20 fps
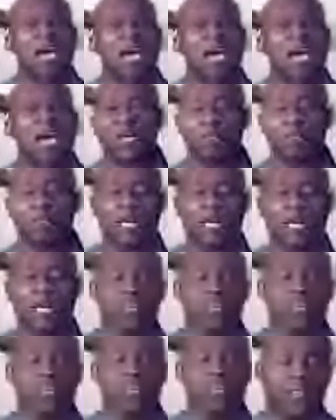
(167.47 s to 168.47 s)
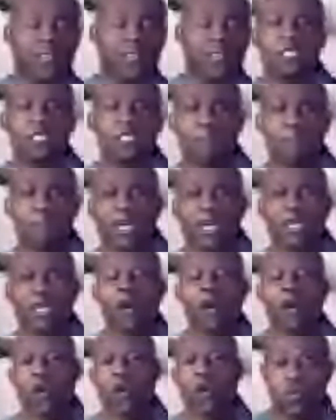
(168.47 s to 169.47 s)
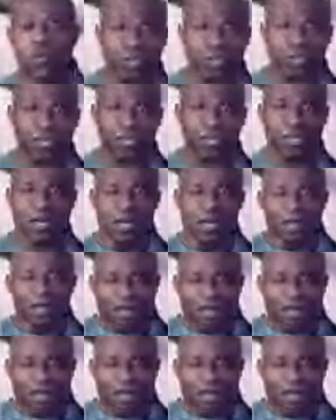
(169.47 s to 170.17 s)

And because you see, they're speaking in codes,